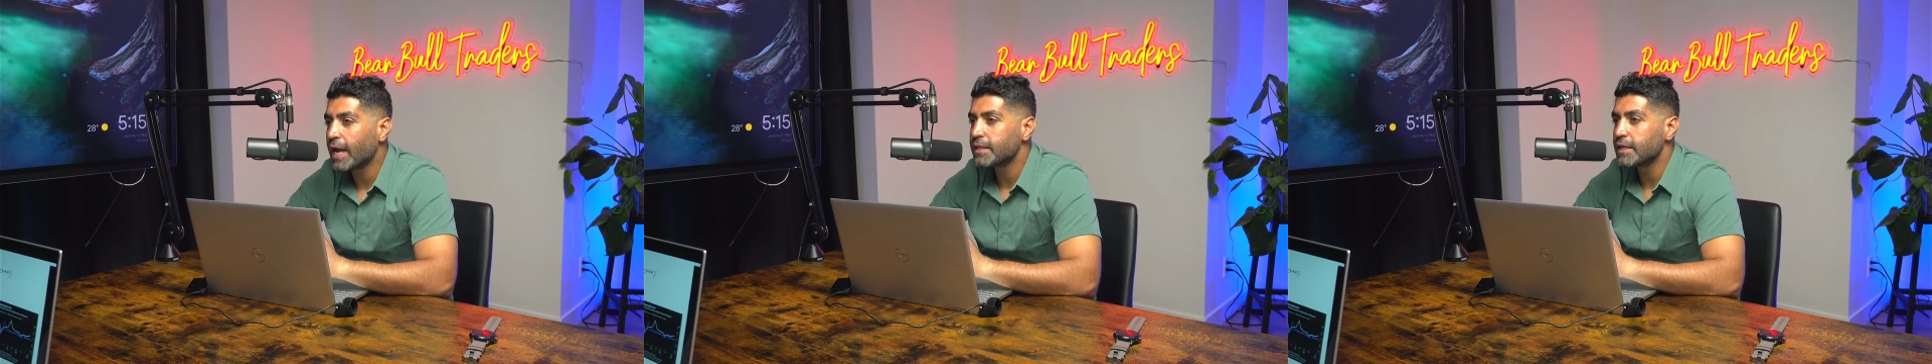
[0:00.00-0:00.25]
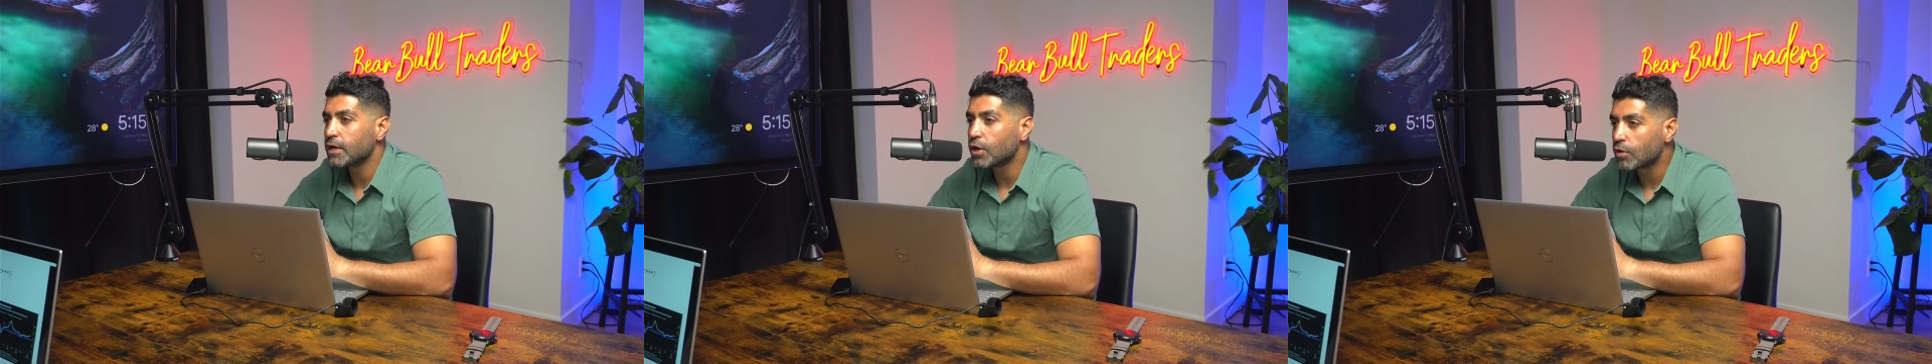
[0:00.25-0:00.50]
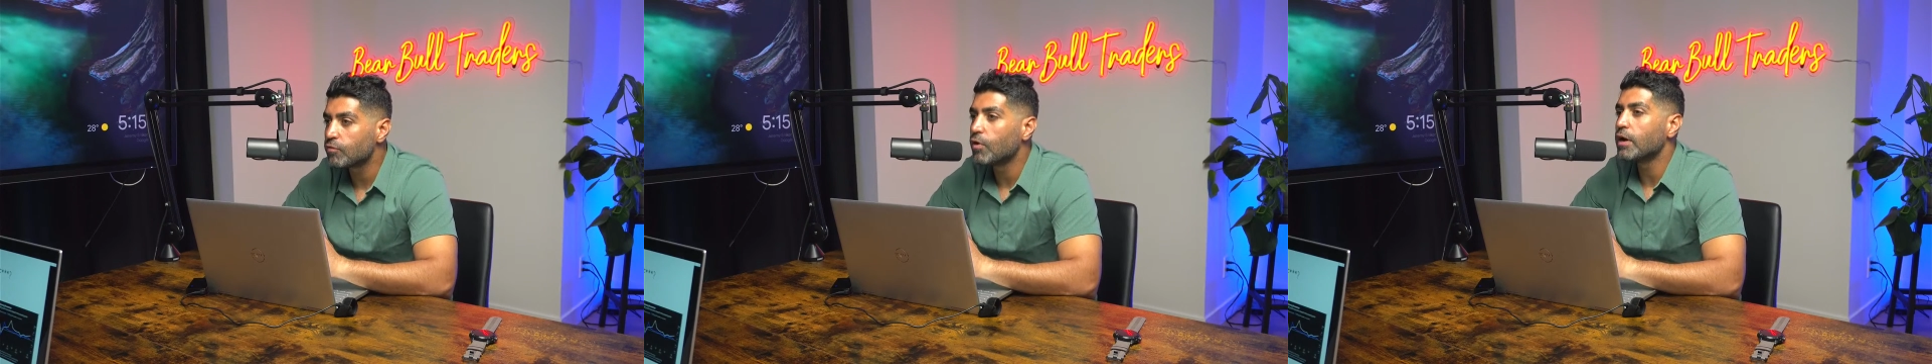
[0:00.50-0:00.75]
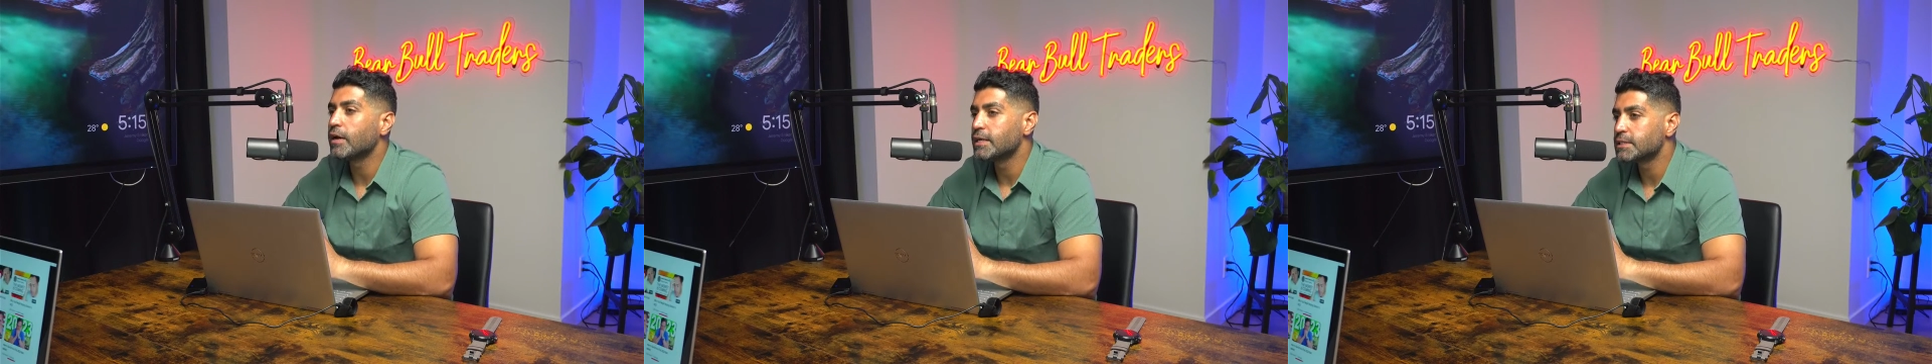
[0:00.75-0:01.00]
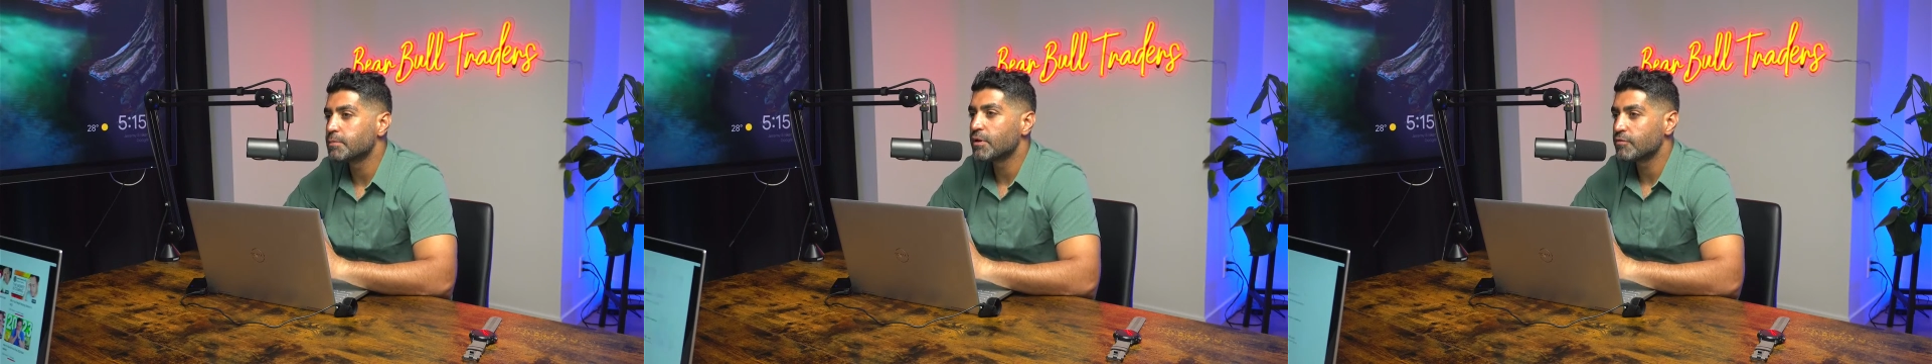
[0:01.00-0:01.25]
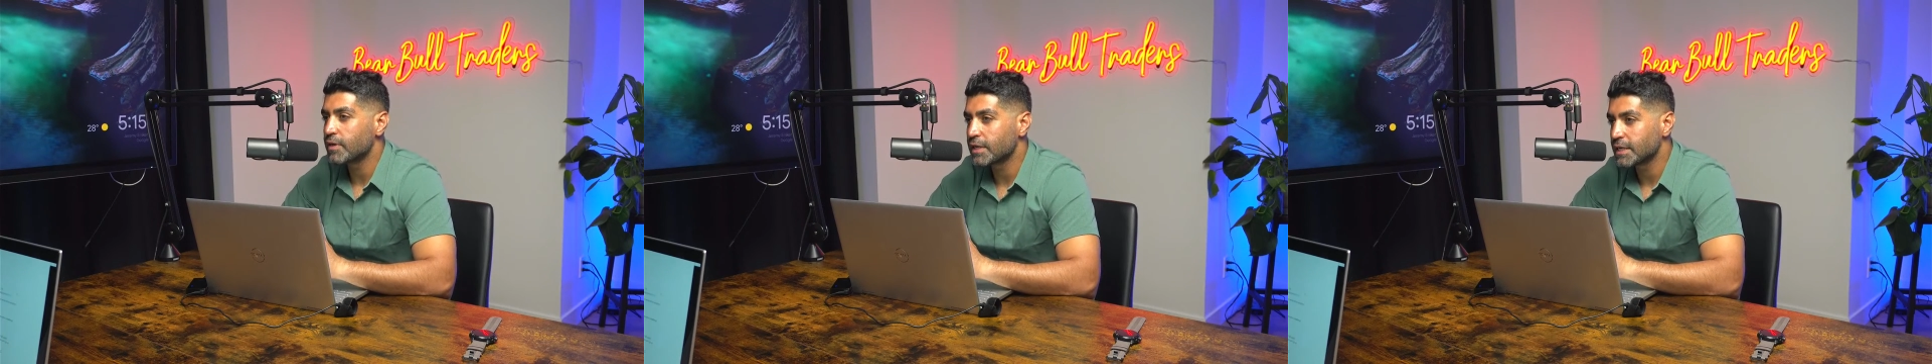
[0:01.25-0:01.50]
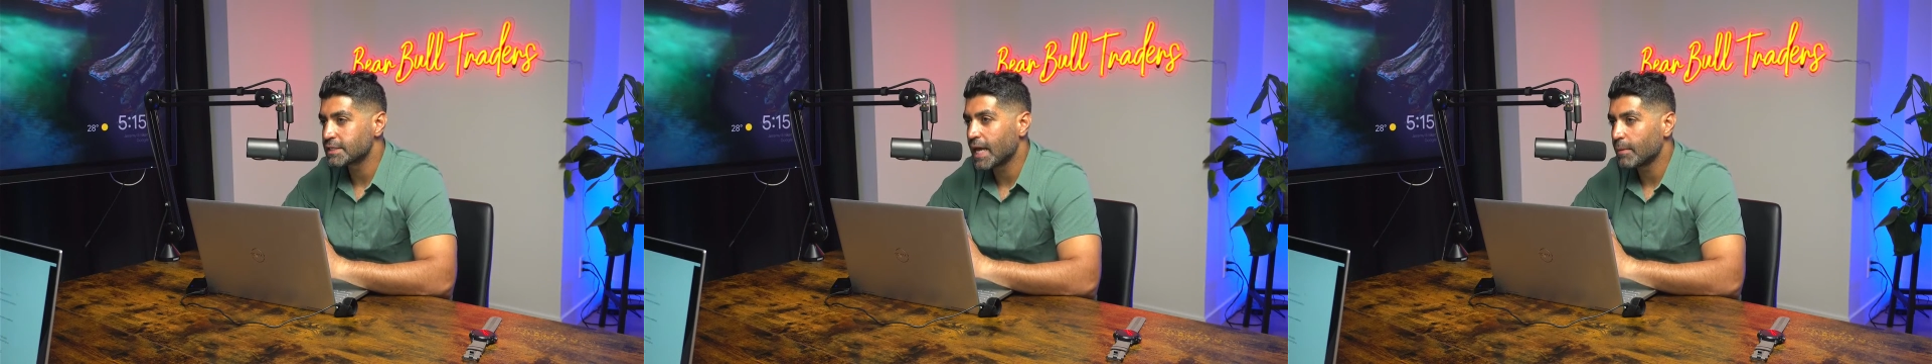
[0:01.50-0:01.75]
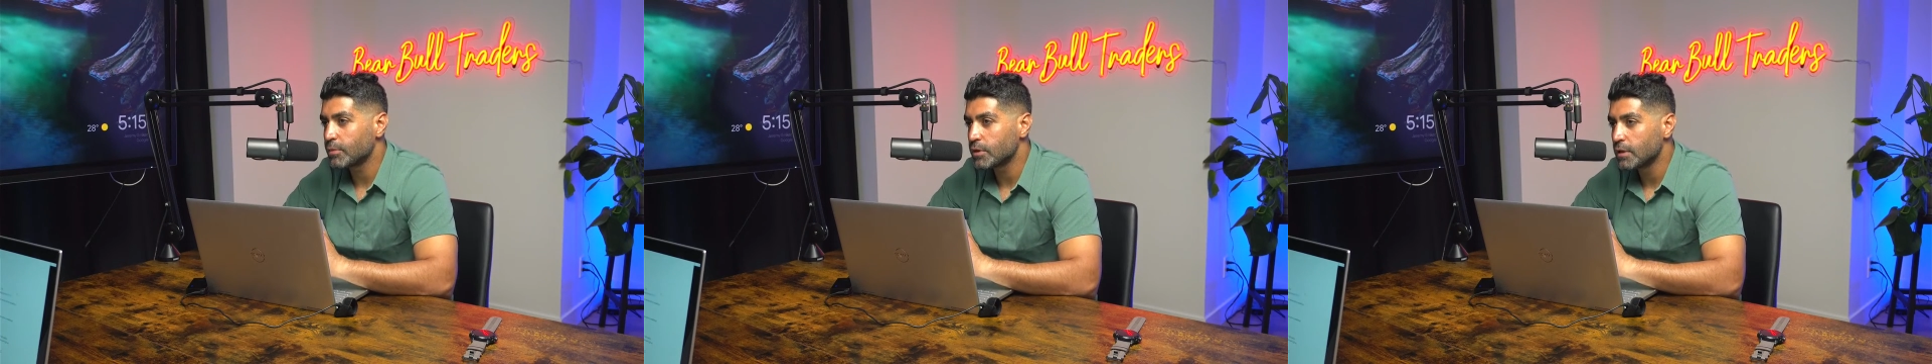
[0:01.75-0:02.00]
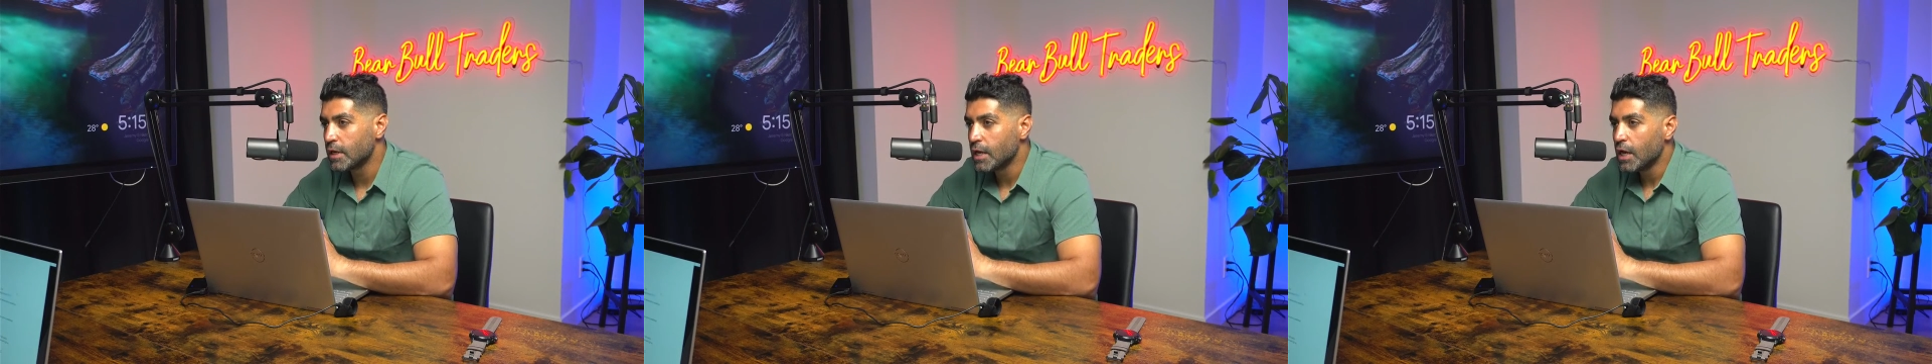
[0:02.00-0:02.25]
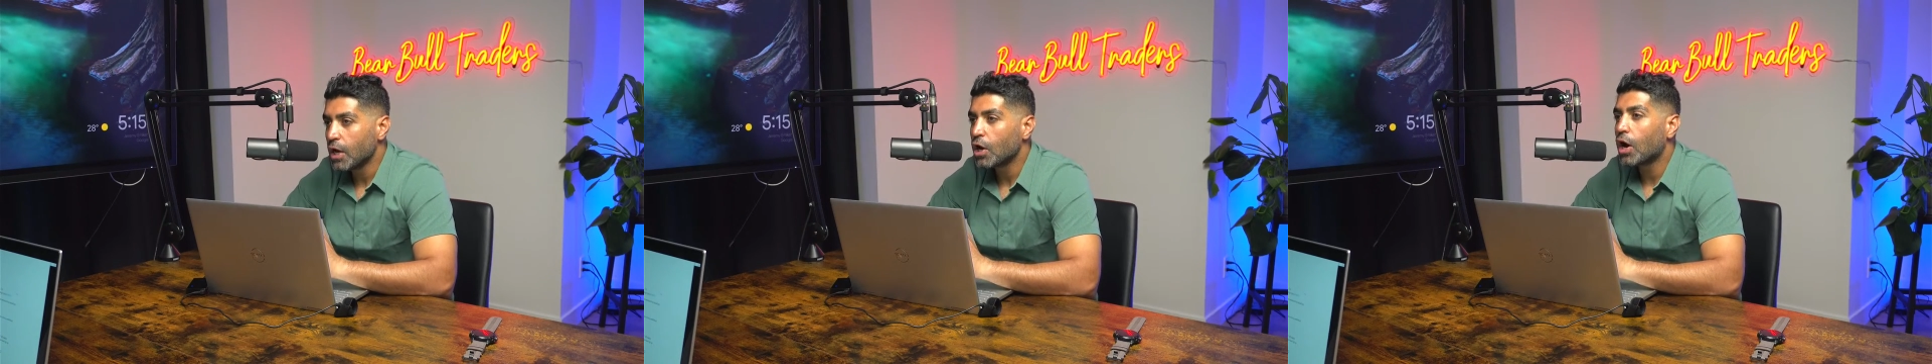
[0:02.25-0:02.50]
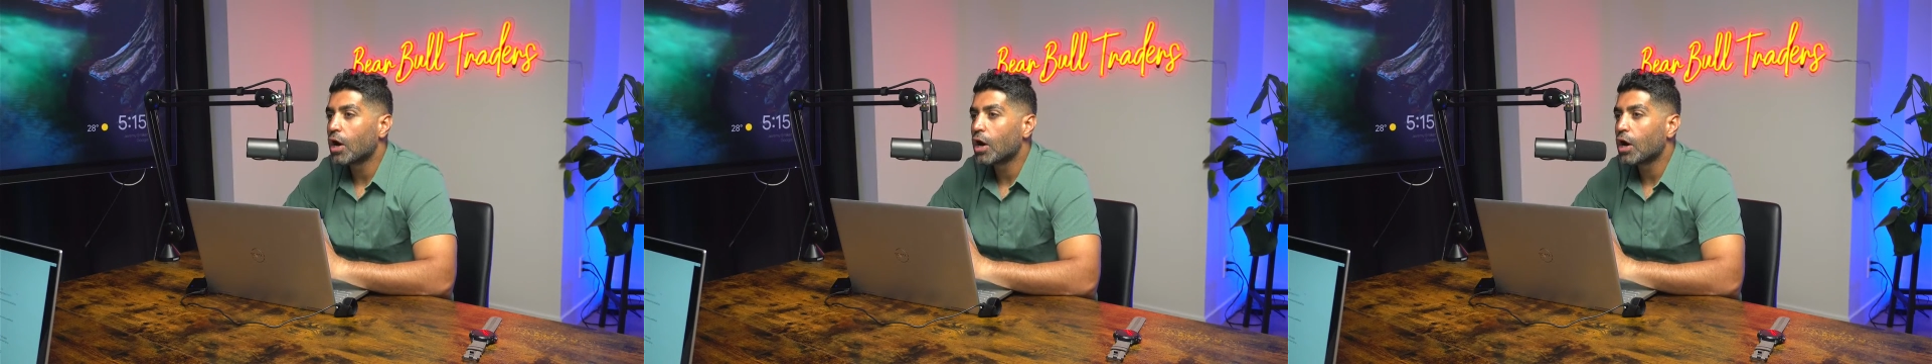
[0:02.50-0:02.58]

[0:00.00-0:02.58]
the carvana is a perfect example yeah, yeah, yeah.